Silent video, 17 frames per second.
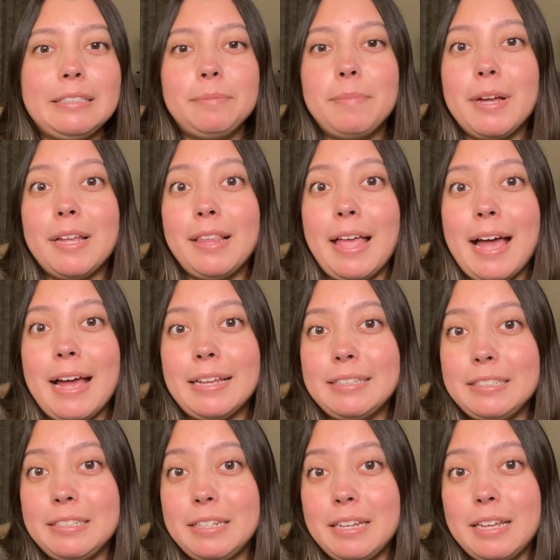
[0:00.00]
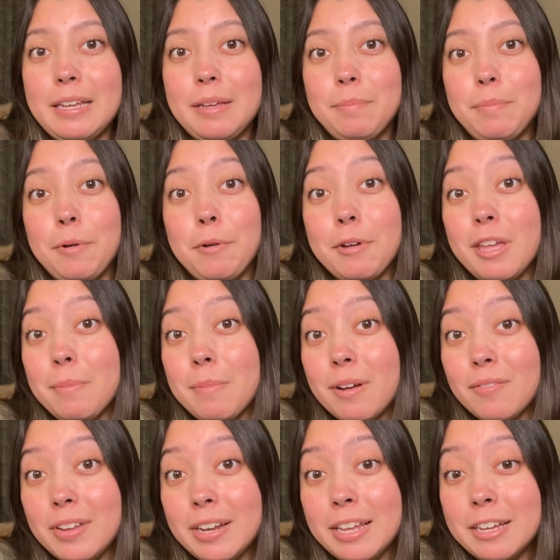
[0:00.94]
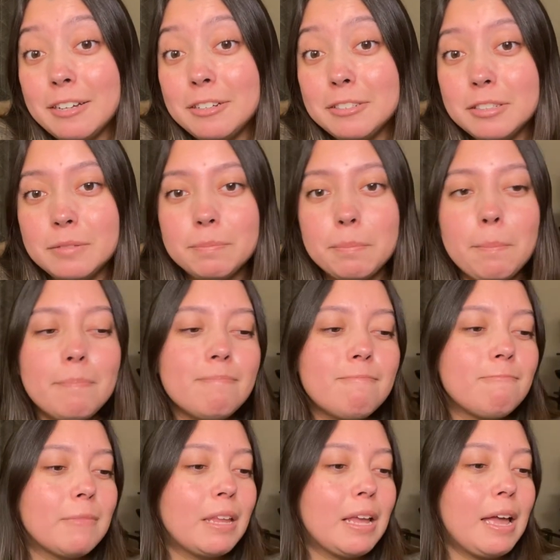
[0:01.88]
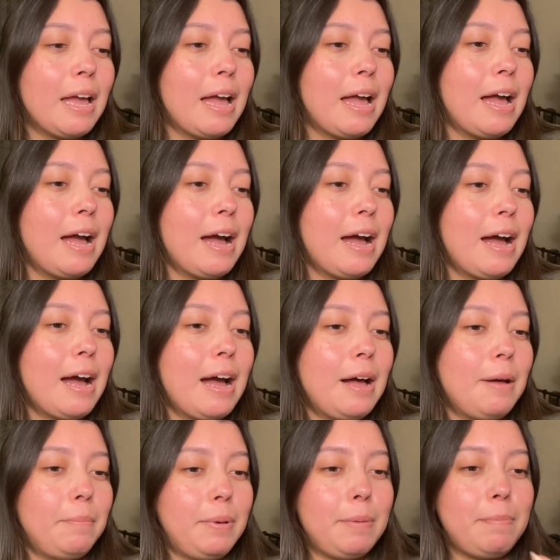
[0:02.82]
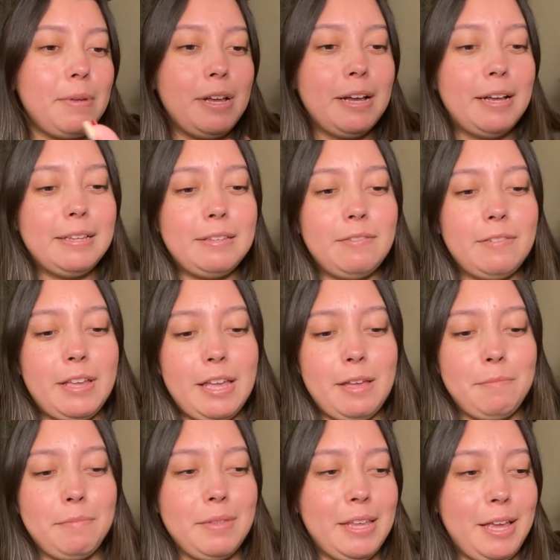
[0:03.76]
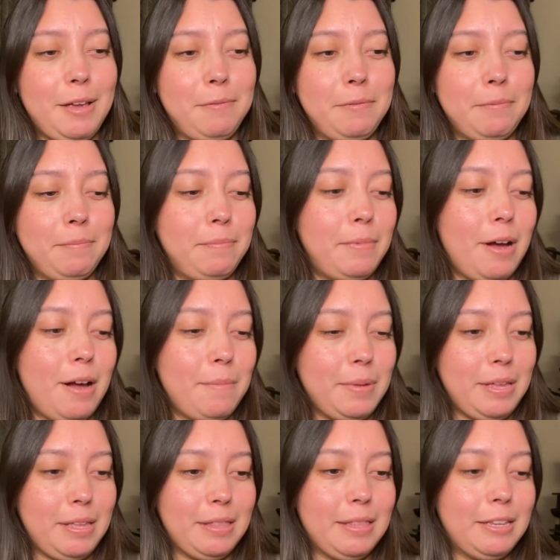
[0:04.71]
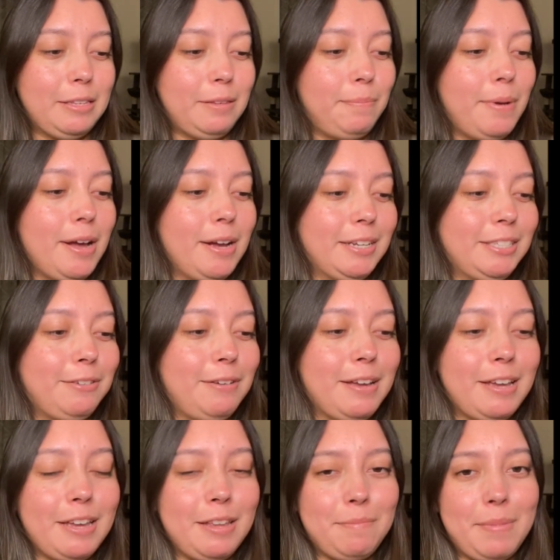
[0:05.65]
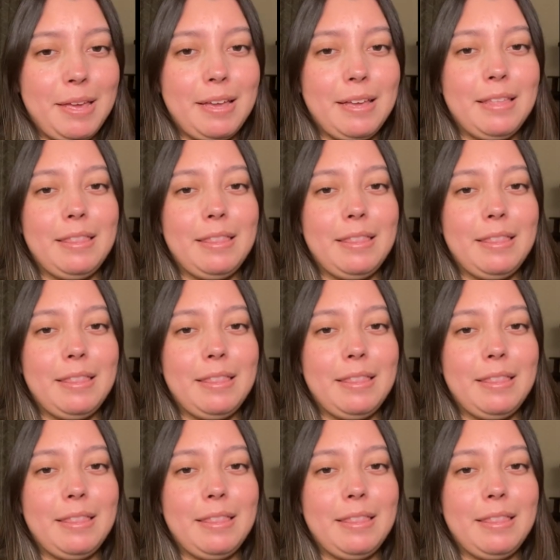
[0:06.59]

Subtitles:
my last Pokemon videos, but because of him, he bought me this box so I could make